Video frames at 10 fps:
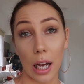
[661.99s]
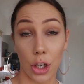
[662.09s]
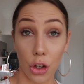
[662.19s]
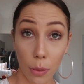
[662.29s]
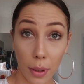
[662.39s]
uh,
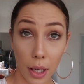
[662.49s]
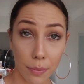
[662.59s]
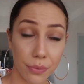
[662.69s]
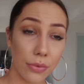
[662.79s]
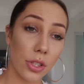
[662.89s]
Cuba.
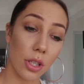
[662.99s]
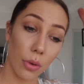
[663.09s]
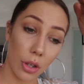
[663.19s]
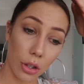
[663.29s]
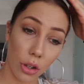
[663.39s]
So we're
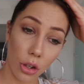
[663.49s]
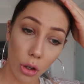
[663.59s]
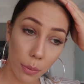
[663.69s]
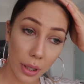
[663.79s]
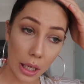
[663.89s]
gonna go to
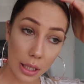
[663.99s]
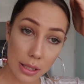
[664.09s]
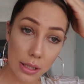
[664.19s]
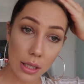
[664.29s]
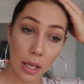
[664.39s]
Cuba
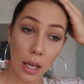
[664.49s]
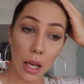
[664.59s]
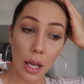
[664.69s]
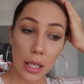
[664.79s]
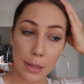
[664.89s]
next,
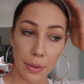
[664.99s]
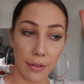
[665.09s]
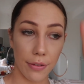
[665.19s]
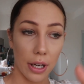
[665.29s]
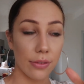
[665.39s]

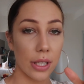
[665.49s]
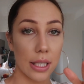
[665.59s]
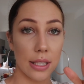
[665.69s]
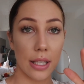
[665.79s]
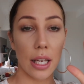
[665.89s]
spend five
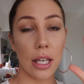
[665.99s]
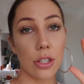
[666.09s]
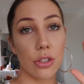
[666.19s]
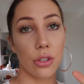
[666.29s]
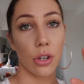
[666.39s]
days
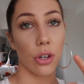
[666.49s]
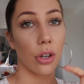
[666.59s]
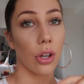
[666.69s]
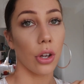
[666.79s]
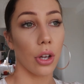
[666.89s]
there,
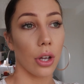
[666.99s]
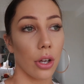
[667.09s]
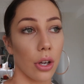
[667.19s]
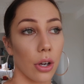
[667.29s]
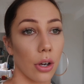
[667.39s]
so
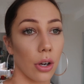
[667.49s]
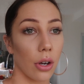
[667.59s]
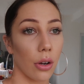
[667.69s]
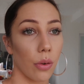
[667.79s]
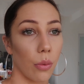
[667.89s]

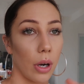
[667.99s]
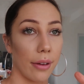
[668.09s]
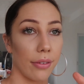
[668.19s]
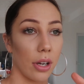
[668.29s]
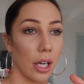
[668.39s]

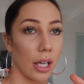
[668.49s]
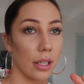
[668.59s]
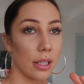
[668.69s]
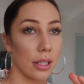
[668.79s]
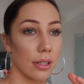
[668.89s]
Wi-Fi
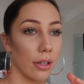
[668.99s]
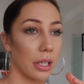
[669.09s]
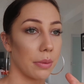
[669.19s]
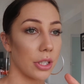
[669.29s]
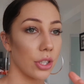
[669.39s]
is
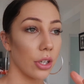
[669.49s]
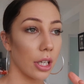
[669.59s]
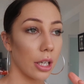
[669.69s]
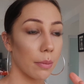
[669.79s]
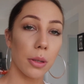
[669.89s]
going to be
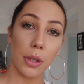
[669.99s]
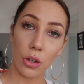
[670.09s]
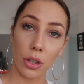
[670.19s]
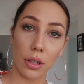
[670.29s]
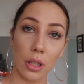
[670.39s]
shocking, but it'll be
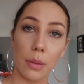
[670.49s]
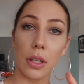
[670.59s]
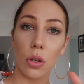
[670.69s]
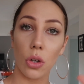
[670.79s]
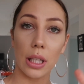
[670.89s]
good. It'll be
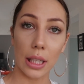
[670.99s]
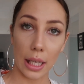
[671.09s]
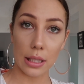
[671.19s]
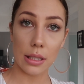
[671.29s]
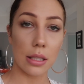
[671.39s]
a good
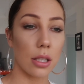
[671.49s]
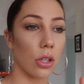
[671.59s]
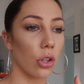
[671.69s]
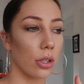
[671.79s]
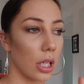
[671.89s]
cleanse,
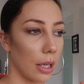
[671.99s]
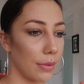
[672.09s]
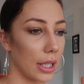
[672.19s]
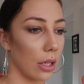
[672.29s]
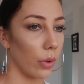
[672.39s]
good time
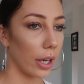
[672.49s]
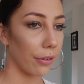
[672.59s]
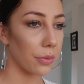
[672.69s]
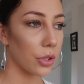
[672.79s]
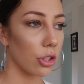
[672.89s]
to get away
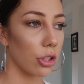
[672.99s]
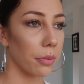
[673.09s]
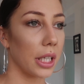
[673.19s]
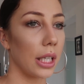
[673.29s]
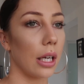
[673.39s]
from social
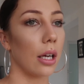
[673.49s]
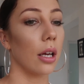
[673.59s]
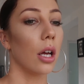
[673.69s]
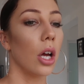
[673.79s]
media